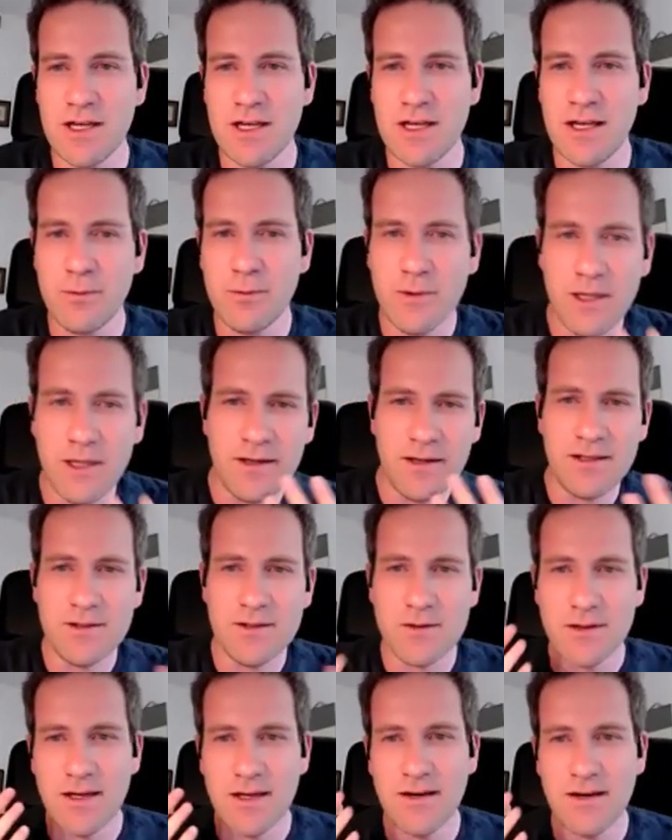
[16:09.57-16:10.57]
And we
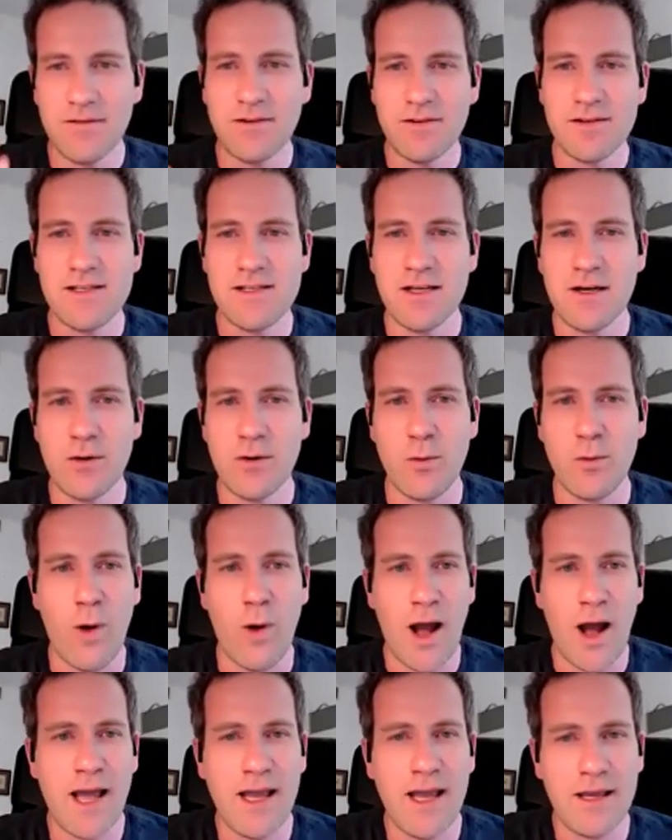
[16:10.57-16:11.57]
need to kind of consider
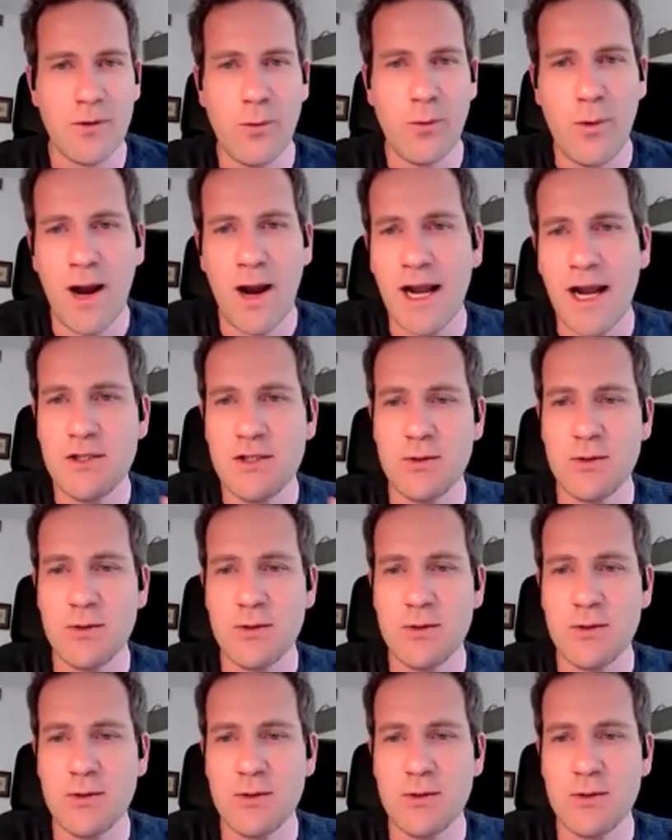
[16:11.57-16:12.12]
why